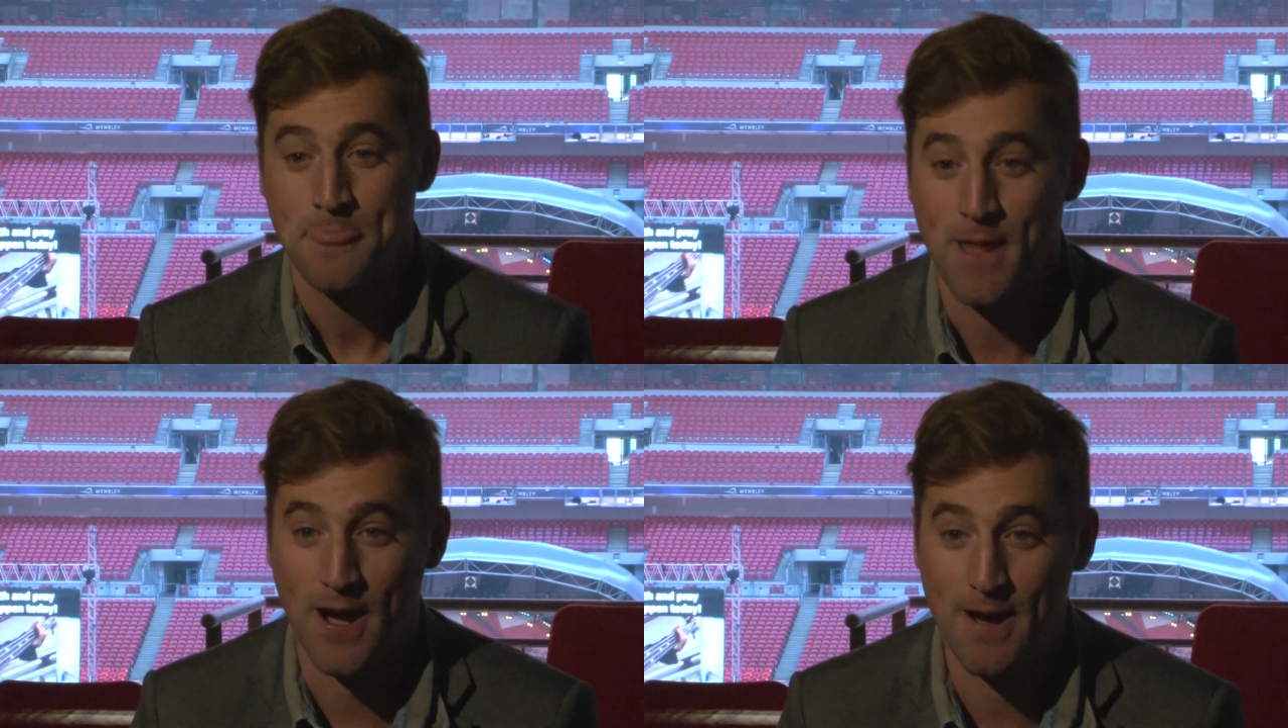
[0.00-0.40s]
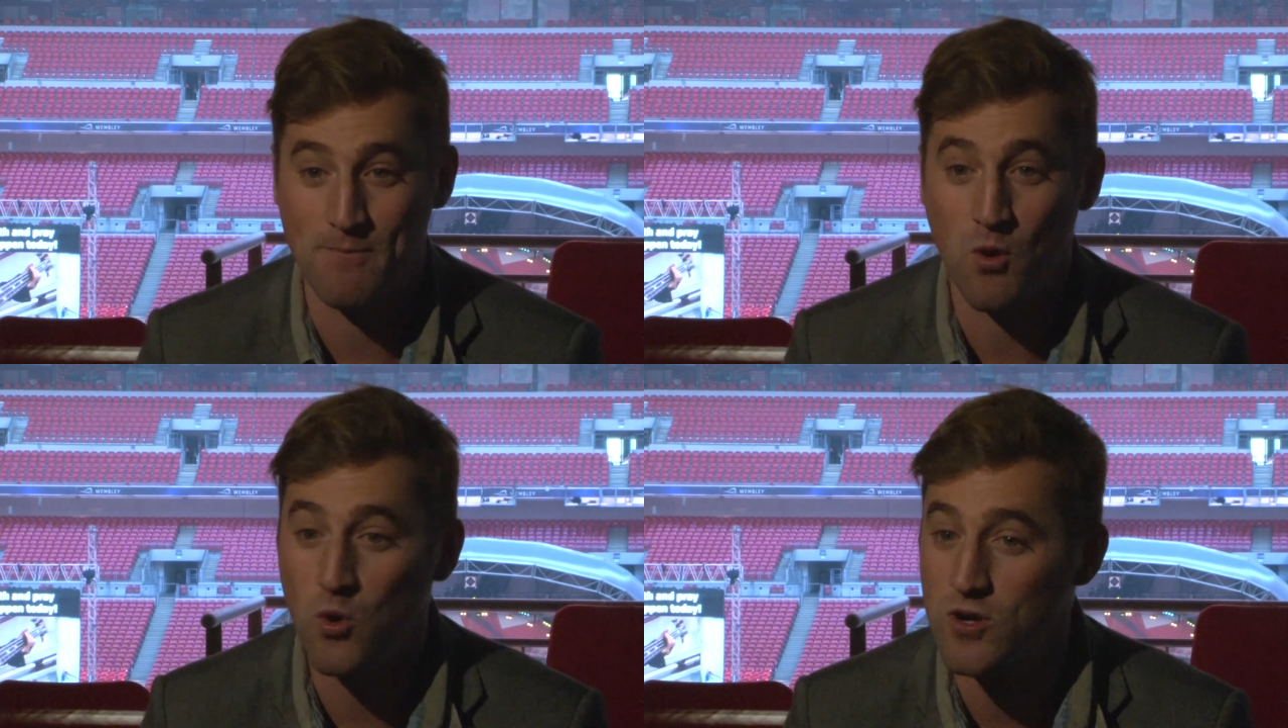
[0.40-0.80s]

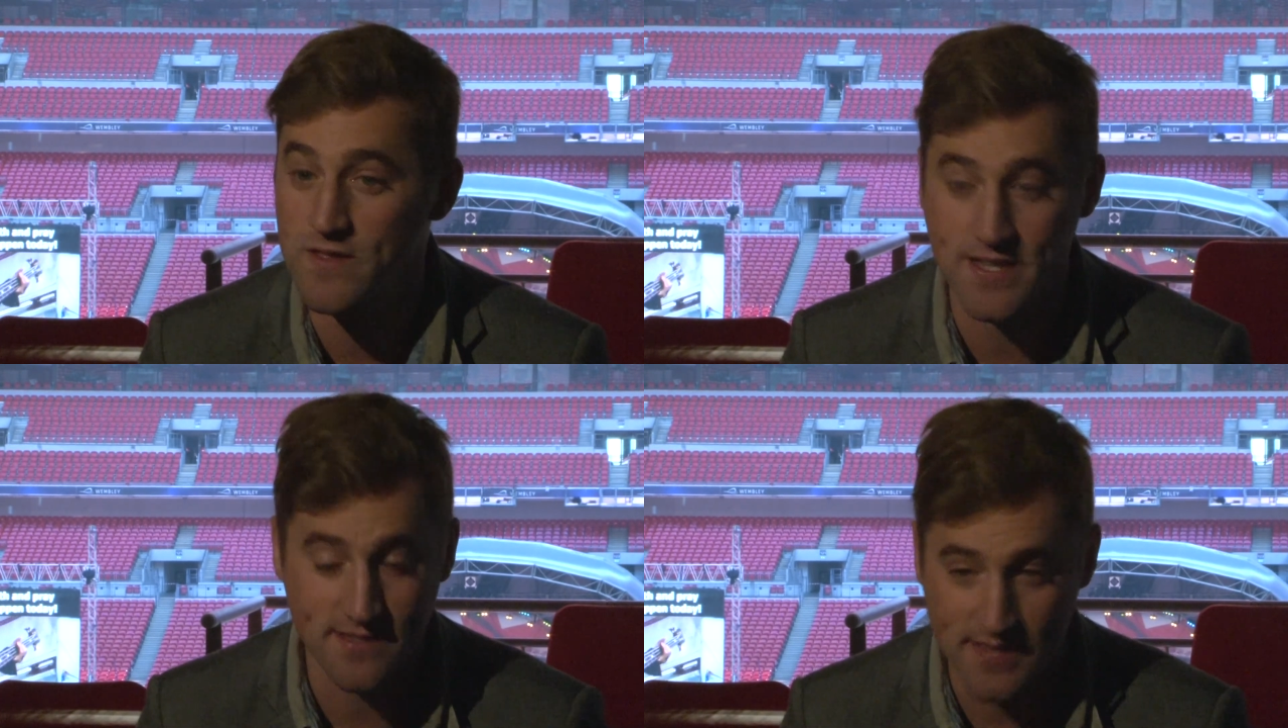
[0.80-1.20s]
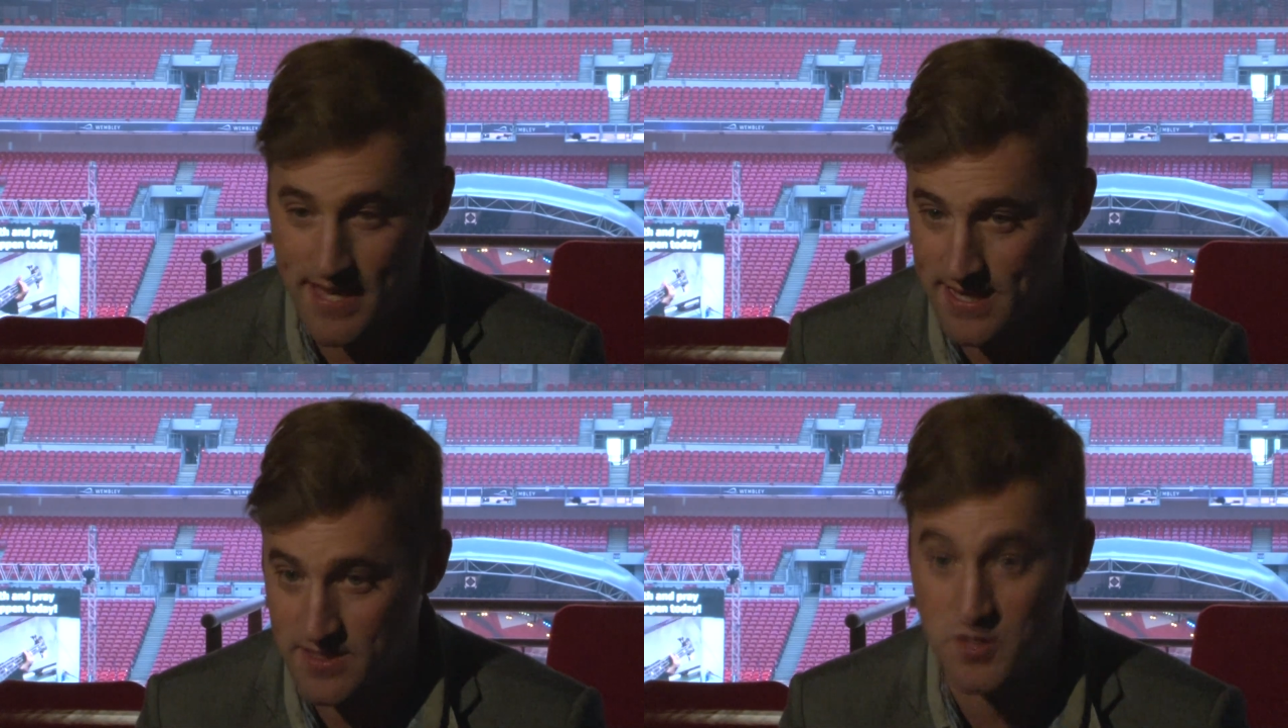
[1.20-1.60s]
All of these
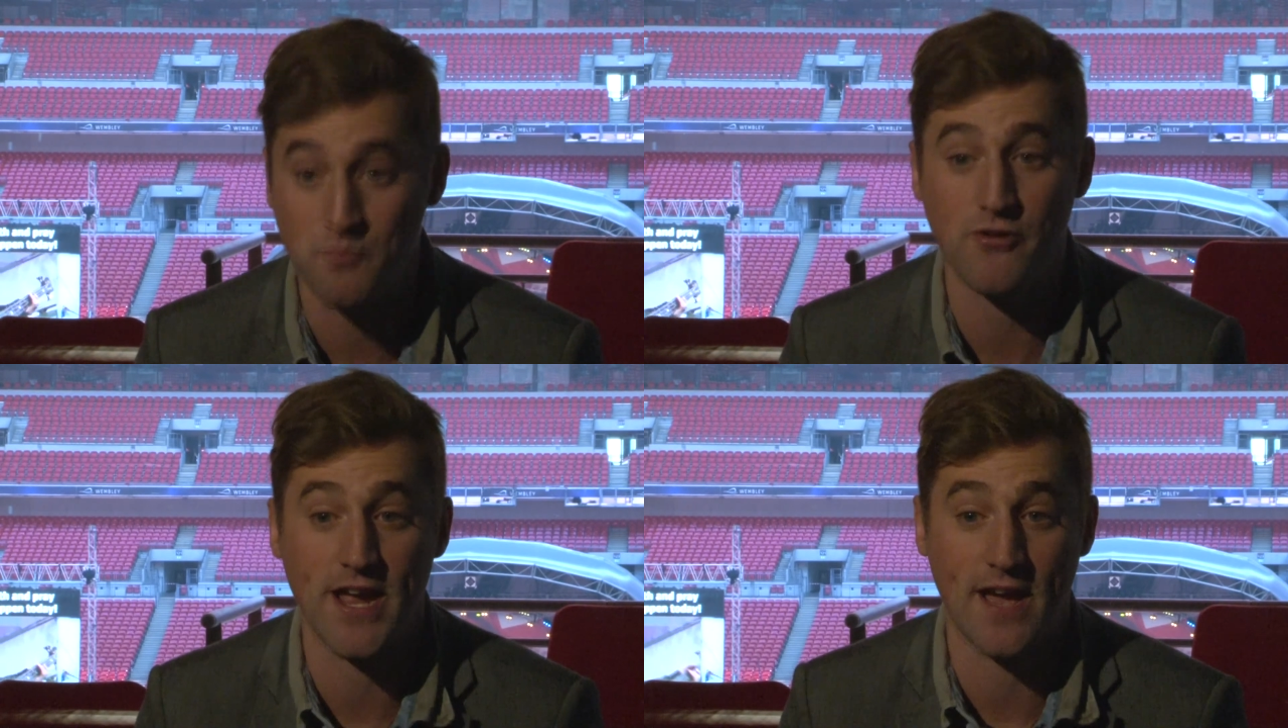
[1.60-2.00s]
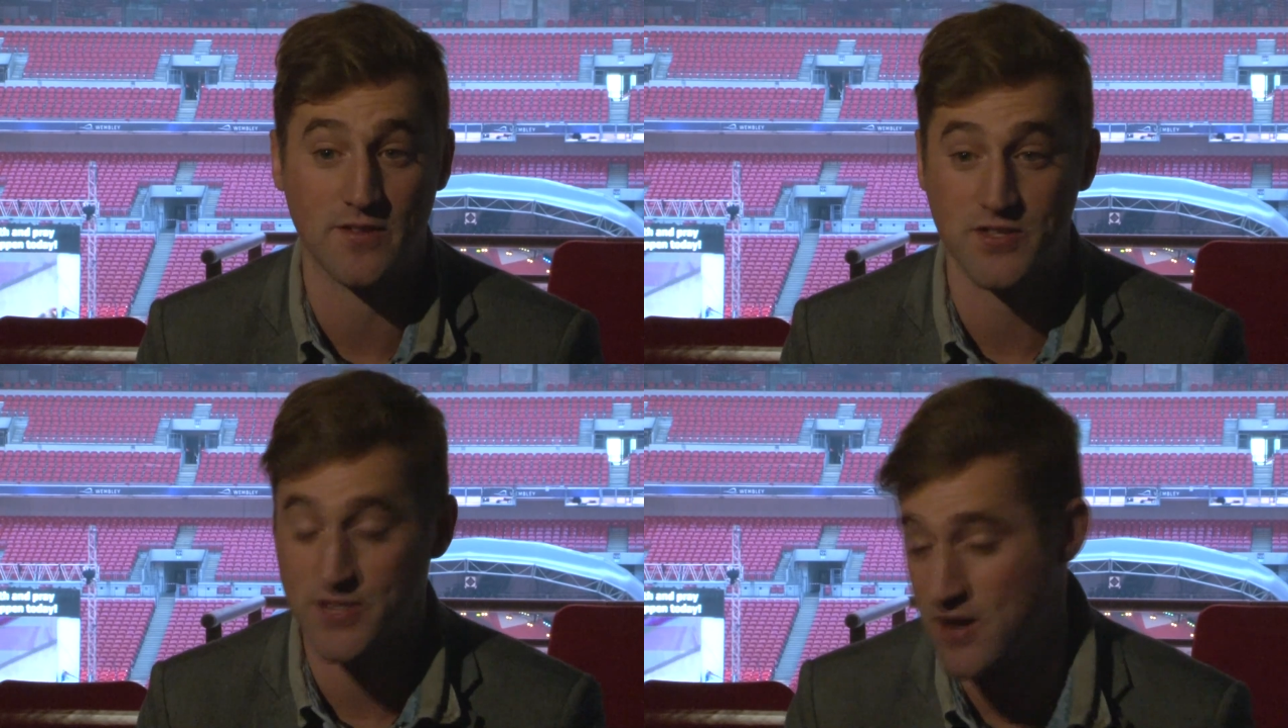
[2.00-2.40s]
things, to pray out
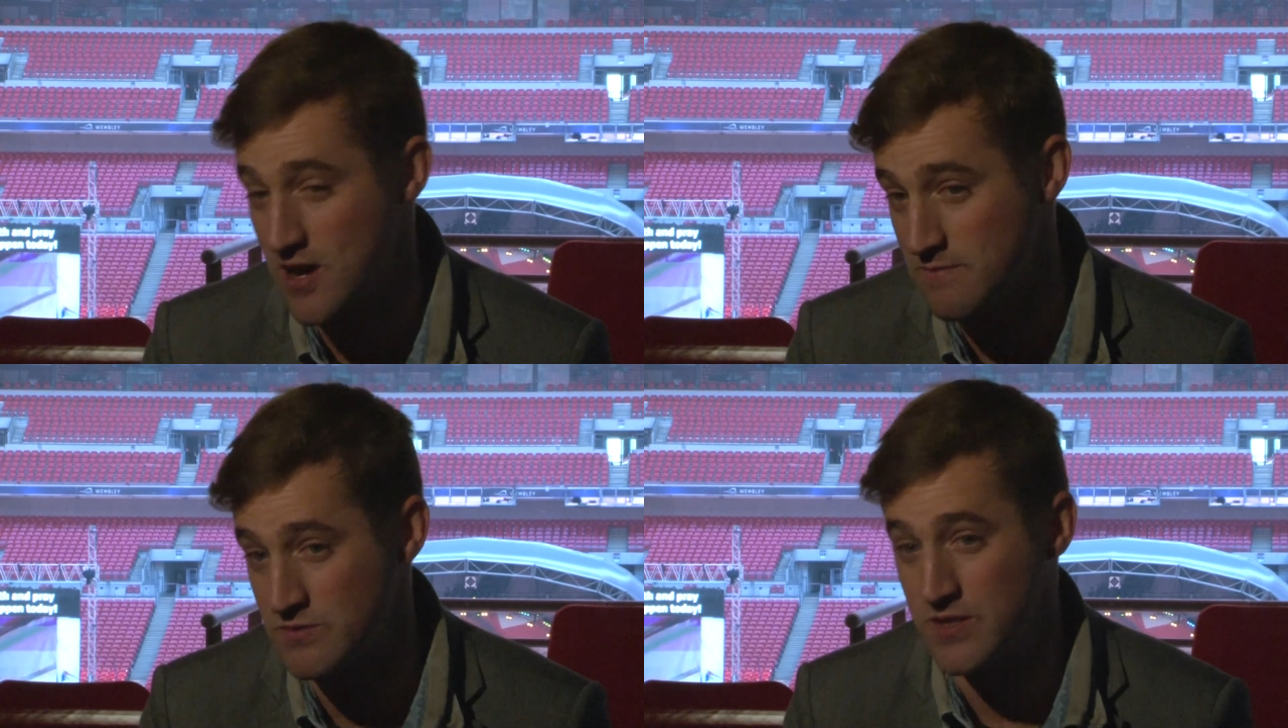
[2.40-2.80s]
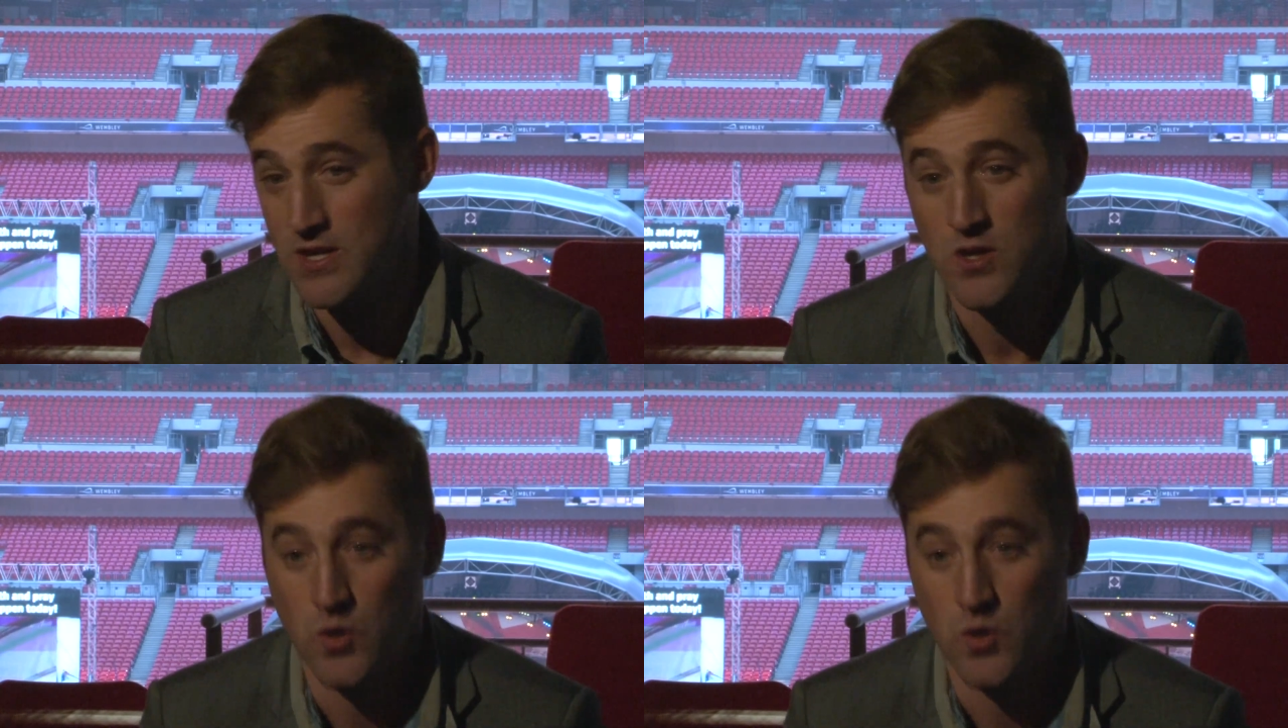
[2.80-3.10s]
the Psalms,